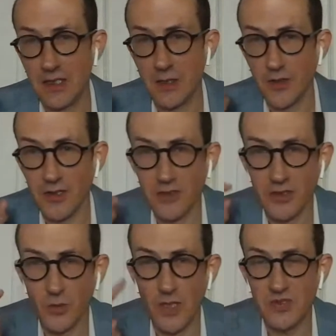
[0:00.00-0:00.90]
the
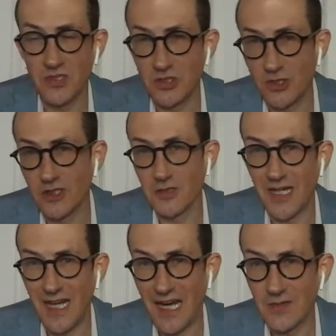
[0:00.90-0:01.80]
reps insurer is
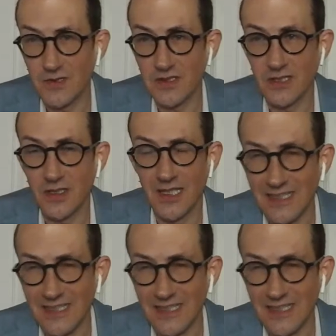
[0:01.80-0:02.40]
my adversary.